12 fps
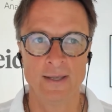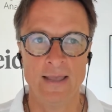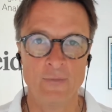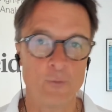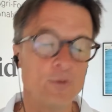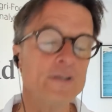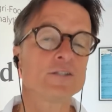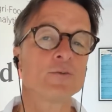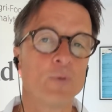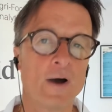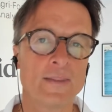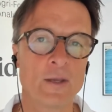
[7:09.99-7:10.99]
And the
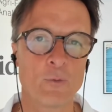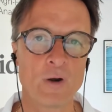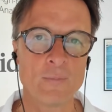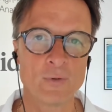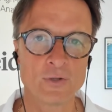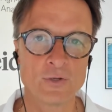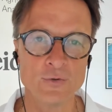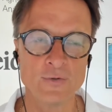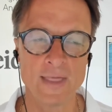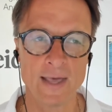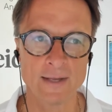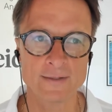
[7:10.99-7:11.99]
reason why they were able to
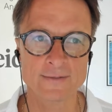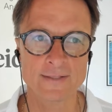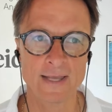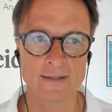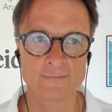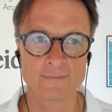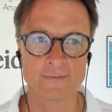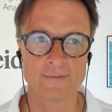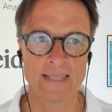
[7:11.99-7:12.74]
do that is that